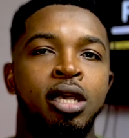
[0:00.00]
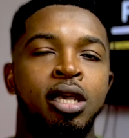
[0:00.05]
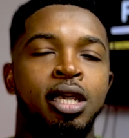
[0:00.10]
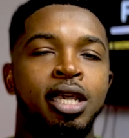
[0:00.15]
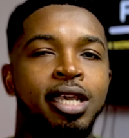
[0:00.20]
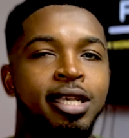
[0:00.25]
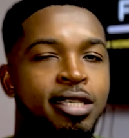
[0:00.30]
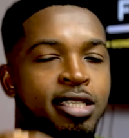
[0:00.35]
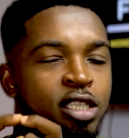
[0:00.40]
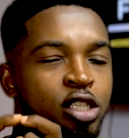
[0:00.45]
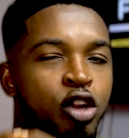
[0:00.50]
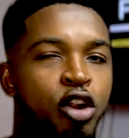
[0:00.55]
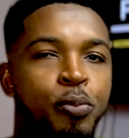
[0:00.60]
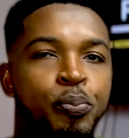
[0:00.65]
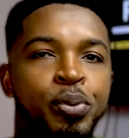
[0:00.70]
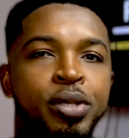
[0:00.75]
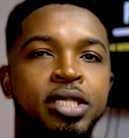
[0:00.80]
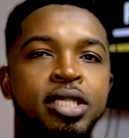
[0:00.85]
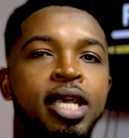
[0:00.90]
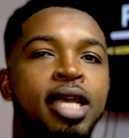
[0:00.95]
is
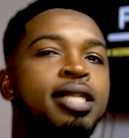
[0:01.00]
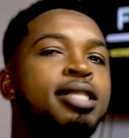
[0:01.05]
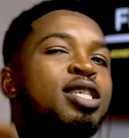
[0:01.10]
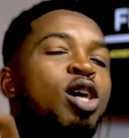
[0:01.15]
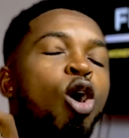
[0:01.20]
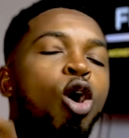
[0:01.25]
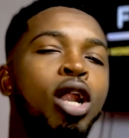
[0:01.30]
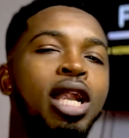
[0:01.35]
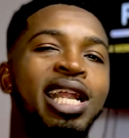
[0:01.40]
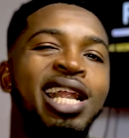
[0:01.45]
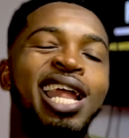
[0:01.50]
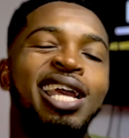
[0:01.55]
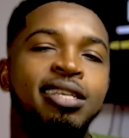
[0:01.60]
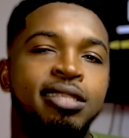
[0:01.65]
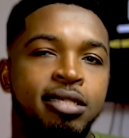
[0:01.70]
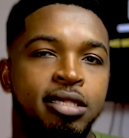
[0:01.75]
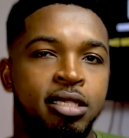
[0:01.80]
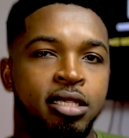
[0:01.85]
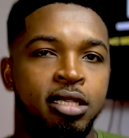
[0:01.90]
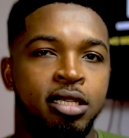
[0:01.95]
3% or
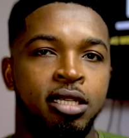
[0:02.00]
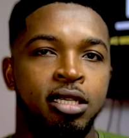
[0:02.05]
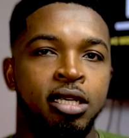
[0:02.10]
less.